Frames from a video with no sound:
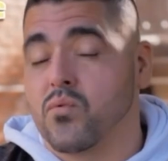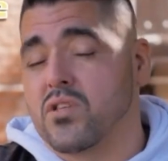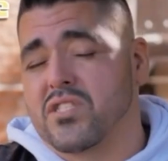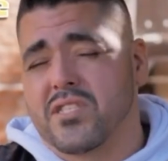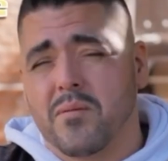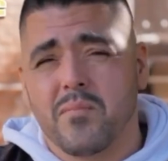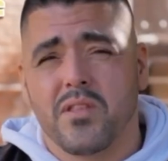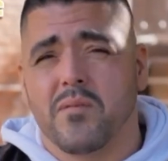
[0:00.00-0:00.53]
with
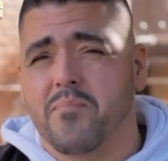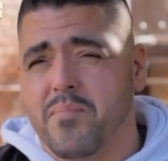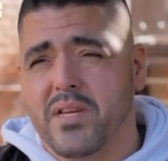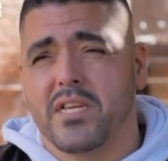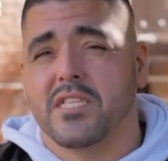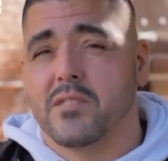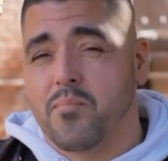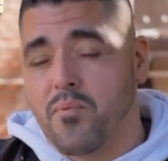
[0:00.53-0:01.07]
some of the
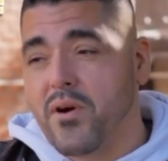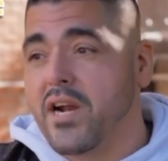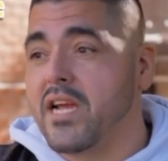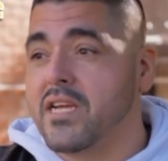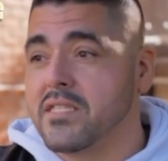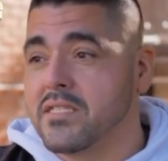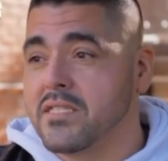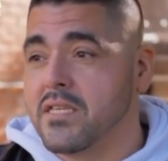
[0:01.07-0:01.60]
biggest
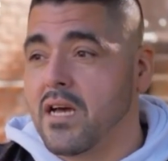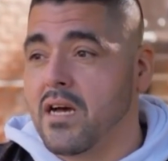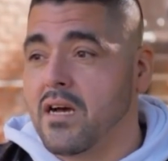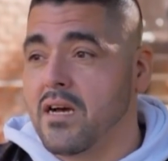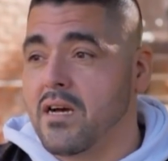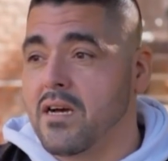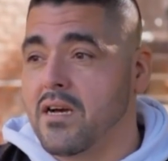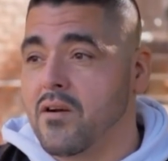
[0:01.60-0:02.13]
brands,
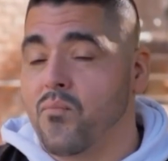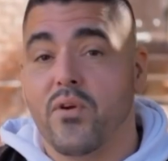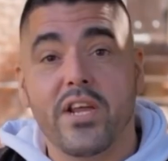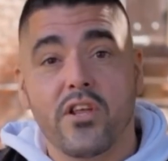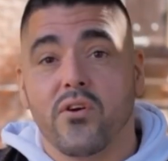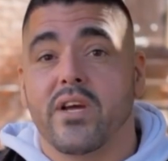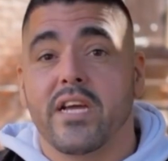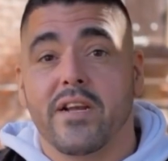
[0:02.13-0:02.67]

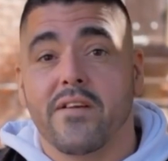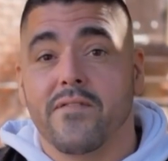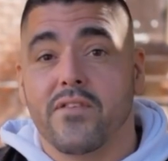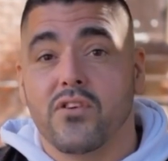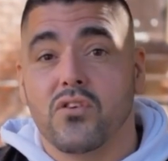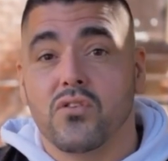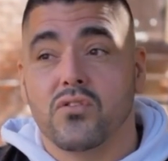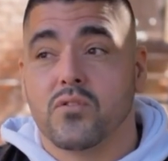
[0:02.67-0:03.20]
radio
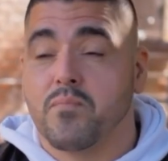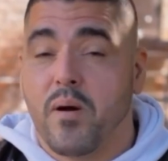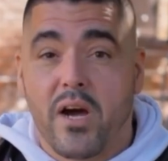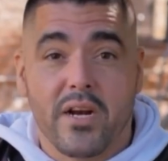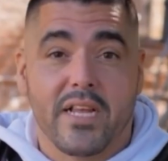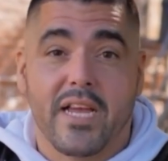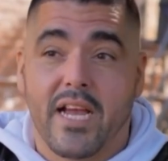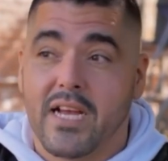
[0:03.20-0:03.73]
interviews,
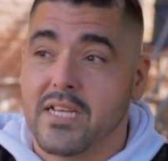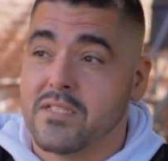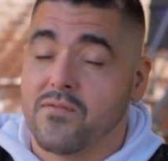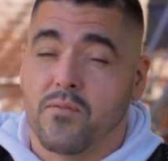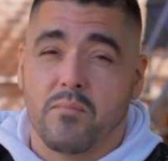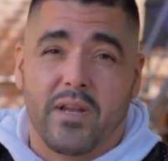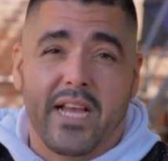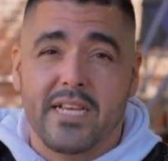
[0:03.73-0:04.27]
podcasts
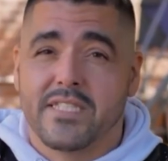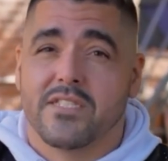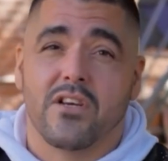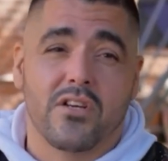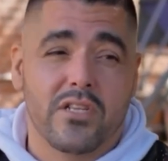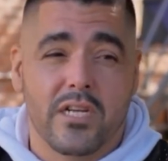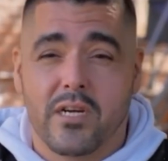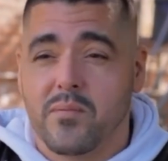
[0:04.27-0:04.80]
from
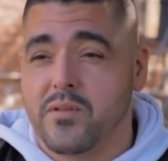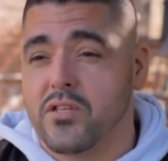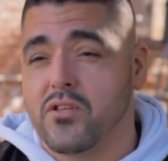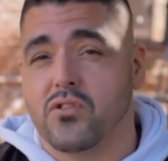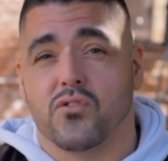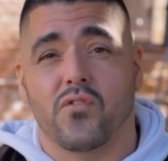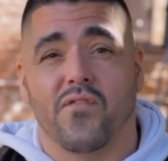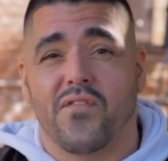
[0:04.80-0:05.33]

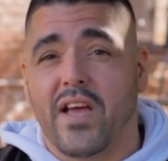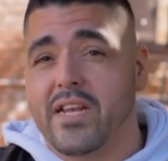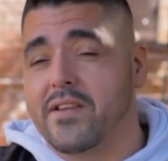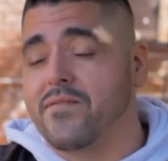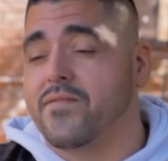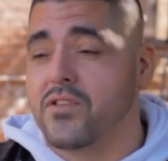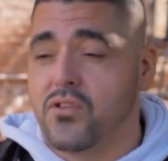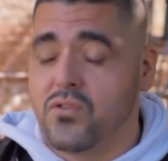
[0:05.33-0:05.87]
KCRW to Valley
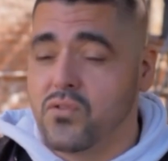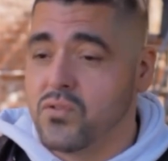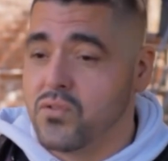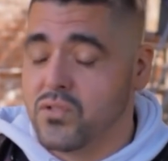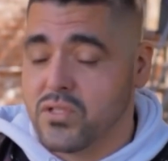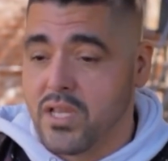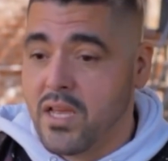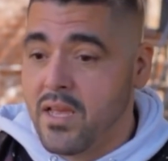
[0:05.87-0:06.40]

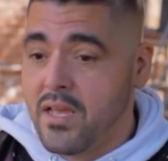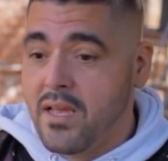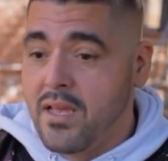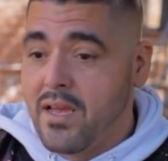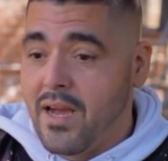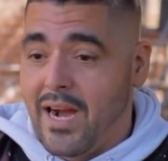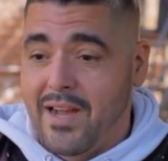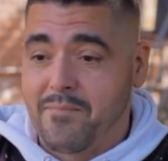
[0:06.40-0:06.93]
Views.
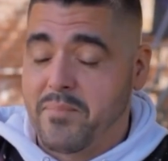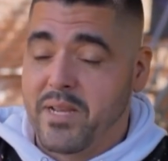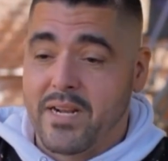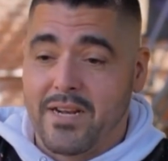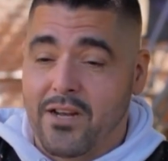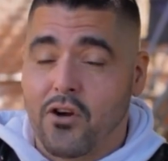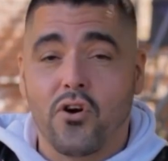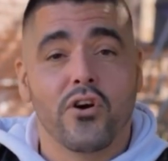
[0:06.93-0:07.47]
I've been
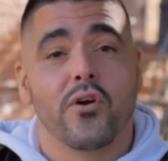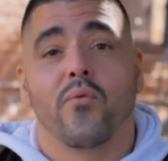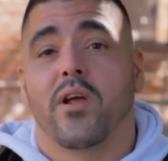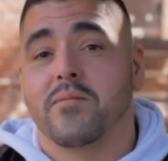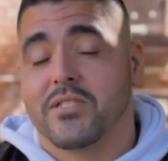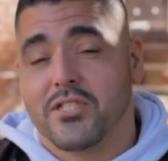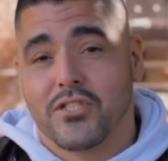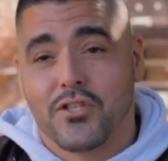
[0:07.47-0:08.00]
in a Gordon
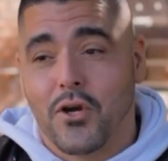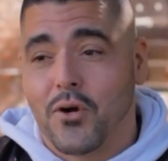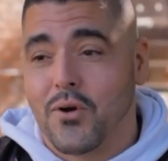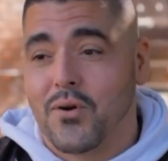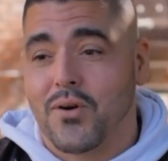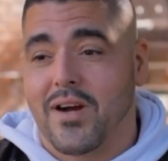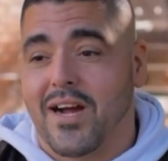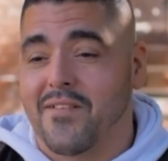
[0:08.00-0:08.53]
Ramsay
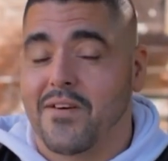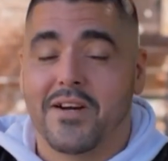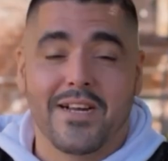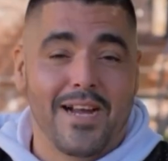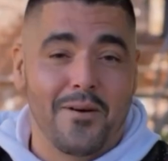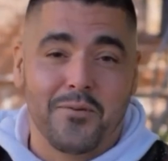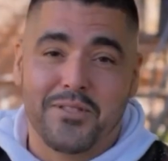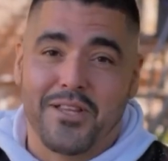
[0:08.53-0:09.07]
show. I've hung
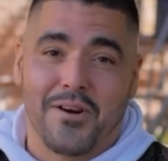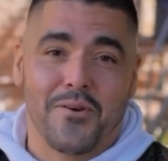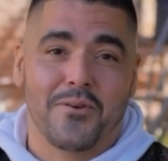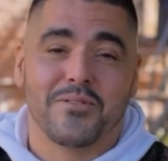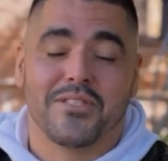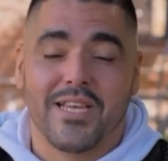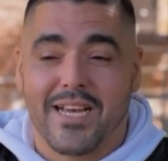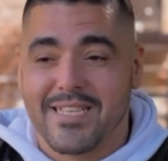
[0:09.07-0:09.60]
out with
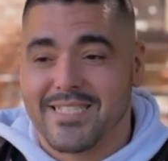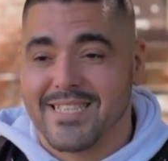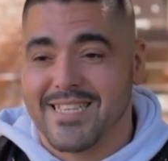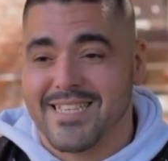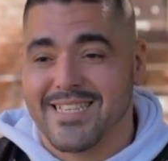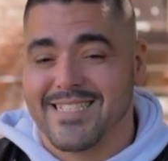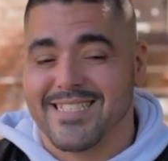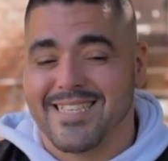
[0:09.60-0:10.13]
Ron
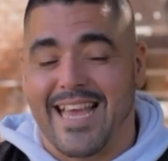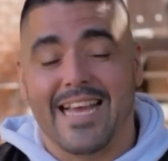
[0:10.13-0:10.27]
Sanchez.